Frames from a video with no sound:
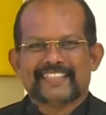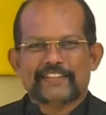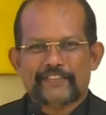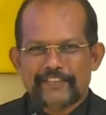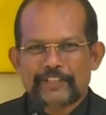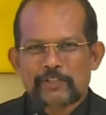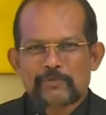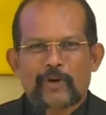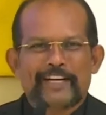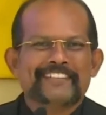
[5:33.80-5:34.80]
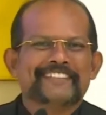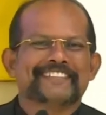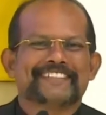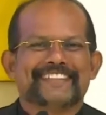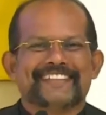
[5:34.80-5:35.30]
Vevetos morning
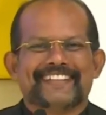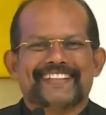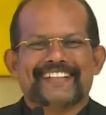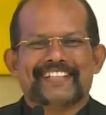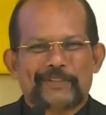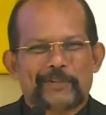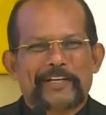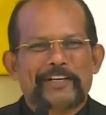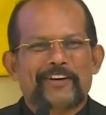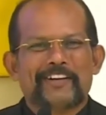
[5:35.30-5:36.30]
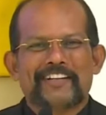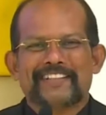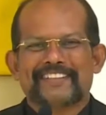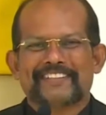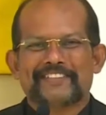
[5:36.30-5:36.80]
to one and all,
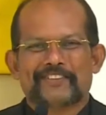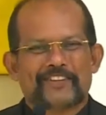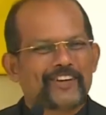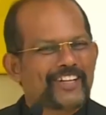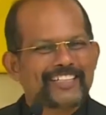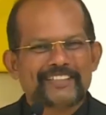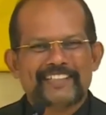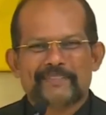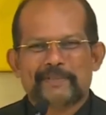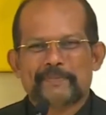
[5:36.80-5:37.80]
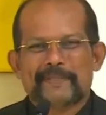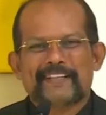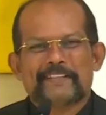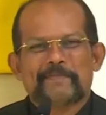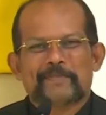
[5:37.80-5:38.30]
for all the people
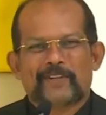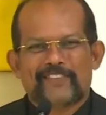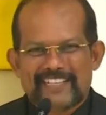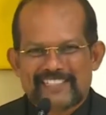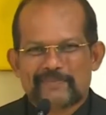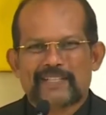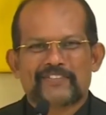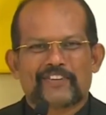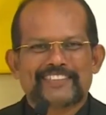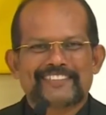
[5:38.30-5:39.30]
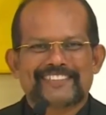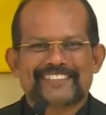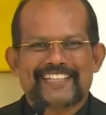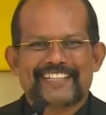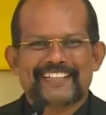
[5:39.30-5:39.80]
who have assembled for
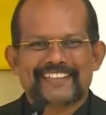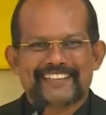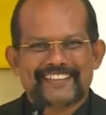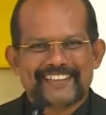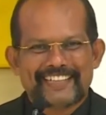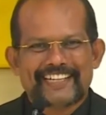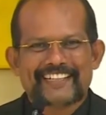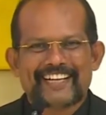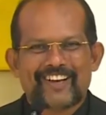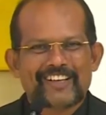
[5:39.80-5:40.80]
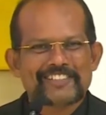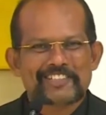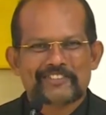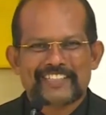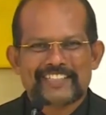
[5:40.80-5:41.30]
this great
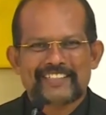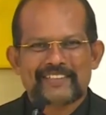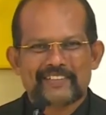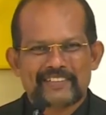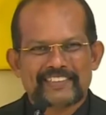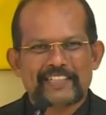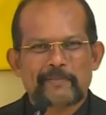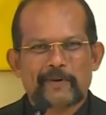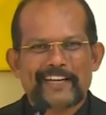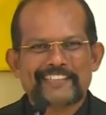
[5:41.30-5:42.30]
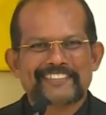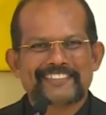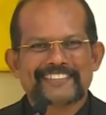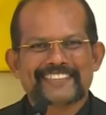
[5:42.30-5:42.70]
launch of the three products.